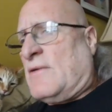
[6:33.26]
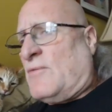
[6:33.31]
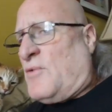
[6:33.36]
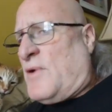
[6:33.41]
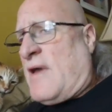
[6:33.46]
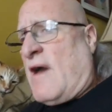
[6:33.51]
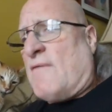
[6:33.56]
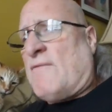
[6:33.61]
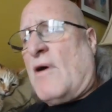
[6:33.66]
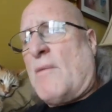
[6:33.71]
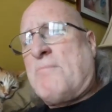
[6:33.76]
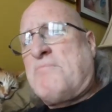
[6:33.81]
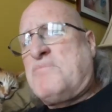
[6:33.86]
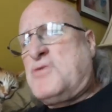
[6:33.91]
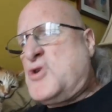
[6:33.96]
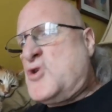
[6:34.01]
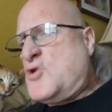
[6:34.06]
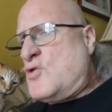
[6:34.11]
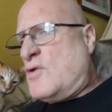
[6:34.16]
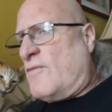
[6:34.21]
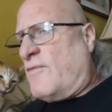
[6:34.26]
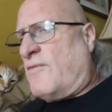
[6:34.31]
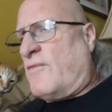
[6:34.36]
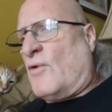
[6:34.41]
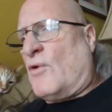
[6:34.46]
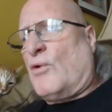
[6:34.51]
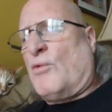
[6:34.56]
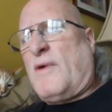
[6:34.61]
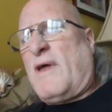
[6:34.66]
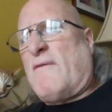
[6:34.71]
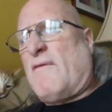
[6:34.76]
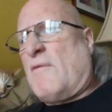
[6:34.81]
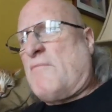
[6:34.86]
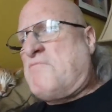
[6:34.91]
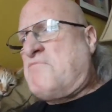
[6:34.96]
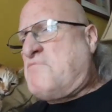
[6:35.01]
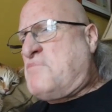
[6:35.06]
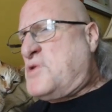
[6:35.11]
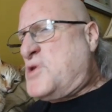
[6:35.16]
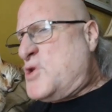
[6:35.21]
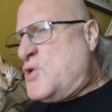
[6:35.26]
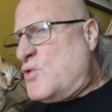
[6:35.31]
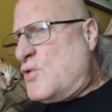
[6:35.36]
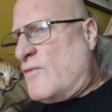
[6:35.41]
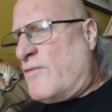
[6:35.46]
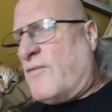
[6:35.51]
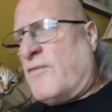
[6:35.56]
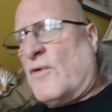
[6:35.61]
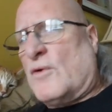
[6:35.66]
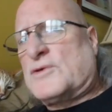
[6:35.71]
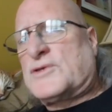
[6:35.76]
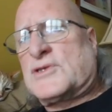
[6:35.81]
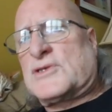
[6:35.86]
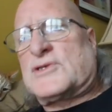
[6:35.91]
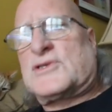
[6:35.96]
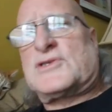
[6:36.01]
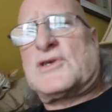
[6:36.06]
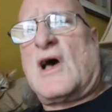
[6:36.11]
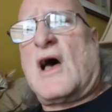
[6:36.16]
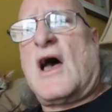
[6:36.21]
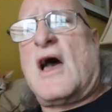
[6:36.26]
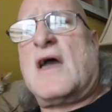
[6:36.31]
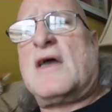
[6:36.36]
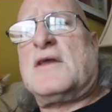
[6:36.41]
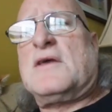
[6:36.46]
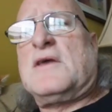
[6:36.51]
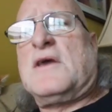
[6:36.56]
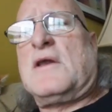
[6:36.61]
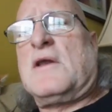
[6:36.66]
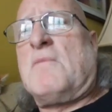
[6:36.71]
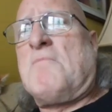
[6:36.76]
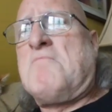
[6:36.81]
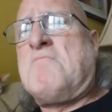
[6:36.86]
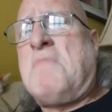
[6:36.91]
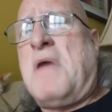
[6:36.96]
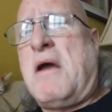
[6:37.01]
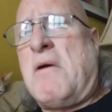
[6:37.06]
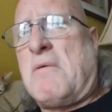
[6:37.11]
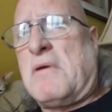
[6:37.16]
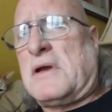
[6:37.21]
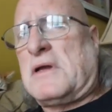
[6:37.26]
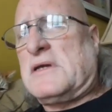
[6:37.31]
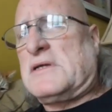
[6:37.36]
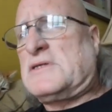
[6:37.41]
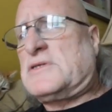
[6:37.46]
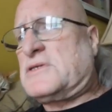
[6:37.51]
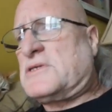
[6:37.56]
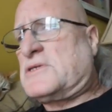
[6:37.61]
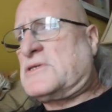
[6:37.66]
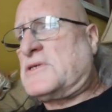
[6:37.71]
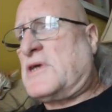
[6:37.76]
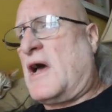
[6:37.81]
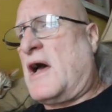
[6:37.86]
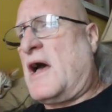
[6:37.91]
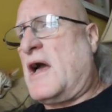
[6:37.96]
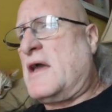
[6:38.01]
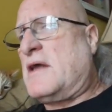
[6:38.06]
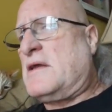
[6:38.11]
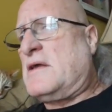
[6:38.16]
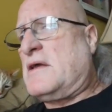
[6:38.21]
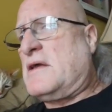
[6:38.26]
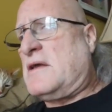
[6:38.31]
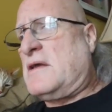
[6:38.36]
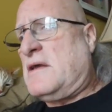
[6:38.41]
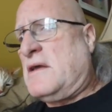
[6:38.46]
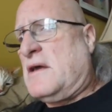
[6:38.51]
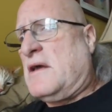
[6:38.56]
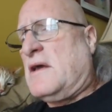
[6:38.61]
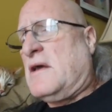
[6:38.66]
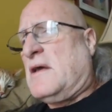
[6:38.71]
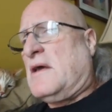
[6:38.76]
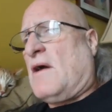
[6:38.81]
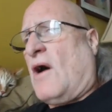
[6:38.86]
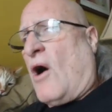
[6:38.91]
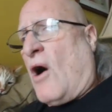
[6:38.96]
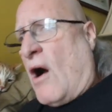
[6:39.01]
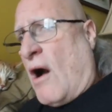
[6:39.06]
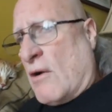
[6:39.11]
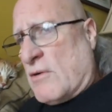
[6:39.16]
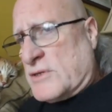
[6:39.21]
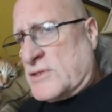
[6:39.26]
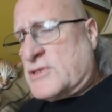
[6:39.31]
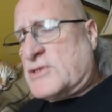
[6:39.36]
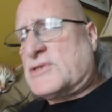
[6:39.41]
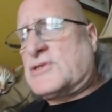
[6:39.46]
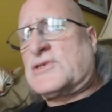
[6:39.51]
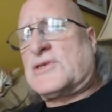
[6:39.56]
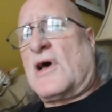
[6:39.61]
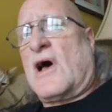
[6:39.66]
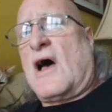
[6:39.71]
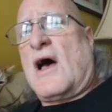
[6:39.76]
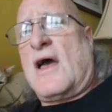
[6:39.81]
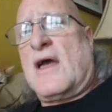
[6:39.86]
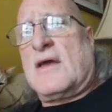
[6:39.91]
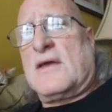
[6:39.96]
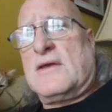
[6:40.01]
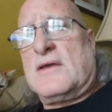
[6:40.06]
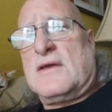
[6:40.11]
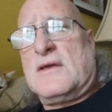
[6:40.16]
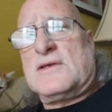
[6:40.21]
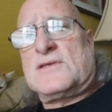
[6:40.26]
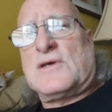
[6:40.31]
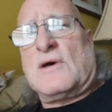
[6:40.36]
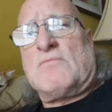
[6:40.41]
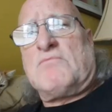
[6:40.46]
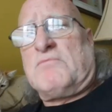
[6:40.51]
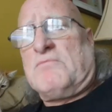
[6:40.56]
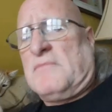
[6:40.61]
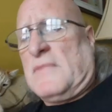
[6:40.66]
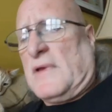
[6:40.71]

a beautiful society, an American society. Our society is a...